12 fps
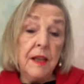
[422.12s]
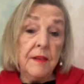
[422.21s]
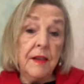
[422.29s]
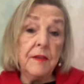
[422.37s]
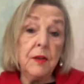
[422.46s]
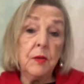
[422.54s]

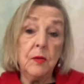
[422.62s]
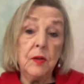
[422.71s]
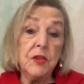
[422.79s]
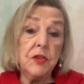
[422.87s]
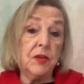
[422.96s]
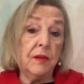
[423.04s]
Then the
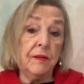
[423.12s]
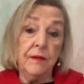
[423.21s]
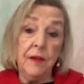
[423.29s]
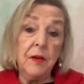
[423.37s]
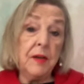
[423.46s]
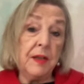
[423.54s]
Grinch,
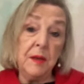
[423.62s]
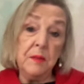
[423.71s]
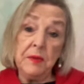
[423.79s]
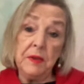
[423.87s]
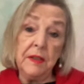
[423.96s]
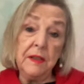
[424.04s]
very
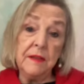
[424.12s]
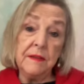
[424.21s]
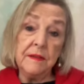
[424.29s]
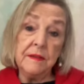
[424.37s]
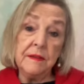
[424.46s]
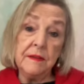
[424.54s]
nimbly,
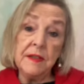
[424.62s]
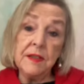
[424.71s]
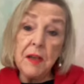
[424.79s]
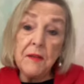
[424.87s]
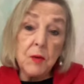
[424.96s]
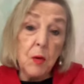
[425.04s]

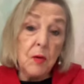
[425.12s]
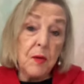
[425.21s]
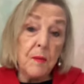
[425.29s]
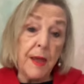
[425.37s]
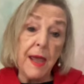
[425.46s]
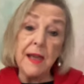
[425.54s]
stuffed all the
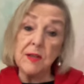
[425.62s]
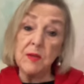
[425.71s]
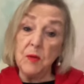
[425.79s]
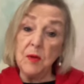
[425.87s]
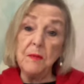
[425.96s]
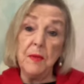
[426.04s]
bags
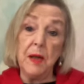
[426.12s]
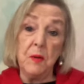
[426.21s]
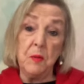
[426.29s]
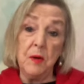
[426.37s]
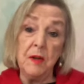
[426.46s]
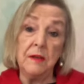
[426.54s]
one by
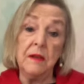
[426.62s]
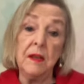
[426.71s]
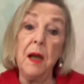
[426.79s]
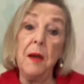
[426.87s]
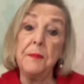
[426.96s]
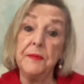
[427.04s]
one
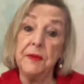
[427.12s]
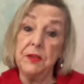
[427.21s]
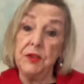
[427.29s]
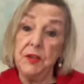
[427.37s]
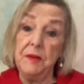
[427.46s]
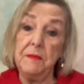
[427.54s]
up the
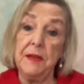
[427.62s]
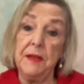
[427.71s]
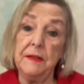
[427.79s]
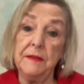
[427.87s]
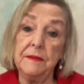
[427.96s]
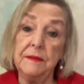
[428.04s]
chimney.
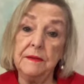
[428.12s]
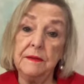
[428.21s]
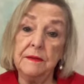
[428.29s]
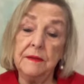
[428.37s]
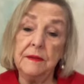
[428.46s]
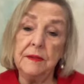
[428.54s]

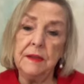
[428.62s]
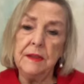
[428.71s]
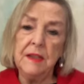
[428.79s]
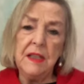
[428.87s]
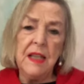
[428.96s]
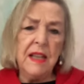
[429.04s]

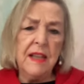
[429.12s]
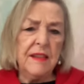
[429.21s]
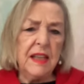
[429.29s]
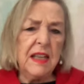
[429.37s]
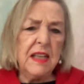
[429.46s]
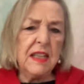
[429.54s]

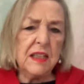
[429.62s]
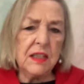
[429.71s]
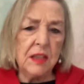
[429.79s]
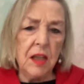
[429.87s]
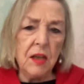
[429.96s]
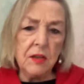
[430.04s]
Then he
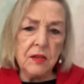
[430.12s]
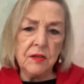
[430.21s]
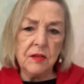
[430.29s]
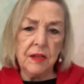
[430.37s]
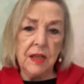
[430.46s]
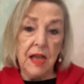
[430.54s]
slunk
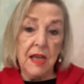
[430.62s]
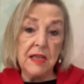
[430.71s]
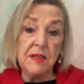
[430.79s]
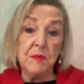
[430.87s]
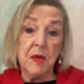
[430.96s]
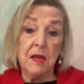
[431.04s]
to the
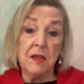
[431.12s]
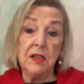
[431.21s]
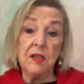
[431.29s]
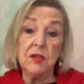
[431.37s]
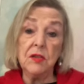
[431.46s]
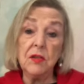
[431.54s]
ice box.
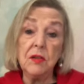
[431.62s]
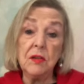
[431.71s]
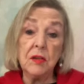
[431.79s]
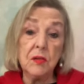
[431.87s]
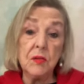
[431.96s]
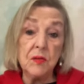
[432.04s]
He took
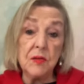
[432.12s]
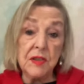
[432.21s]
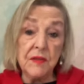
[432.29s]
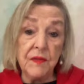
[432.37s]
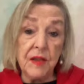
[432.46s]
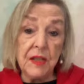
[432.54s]
the
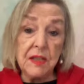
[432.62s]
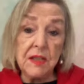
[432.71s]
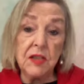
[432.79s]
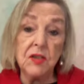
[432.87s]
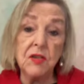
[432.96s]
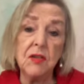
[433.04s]
who's feast.
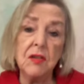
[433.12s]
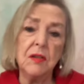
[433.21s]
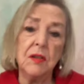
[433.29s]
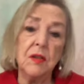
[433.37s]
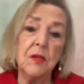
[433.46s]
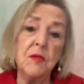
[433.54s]
He took
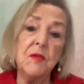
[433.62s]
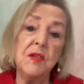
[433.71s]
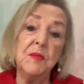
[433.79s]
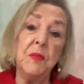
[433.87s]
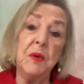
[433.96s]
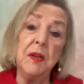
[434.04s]
the
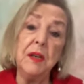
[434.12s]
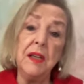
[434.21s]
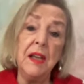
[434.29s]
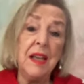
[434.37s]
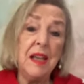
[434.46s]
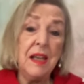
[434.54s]
who's pudding.
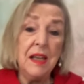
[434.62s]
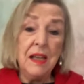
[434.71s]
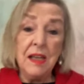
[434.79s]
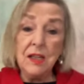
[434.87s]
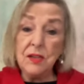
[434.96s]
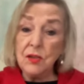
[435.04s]

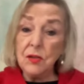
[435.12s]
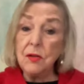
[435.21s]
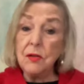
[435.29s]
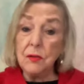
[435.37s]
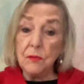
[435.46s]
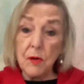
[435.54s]
He took
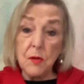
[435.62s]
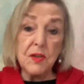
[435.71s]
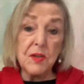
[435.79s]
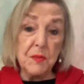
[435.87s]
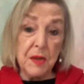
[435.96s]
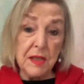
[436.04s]
the
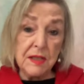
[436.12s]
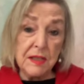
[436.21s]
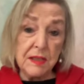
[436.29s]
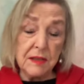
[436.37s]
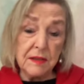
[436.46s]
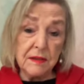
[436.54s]
roast
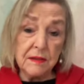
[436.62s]
beast.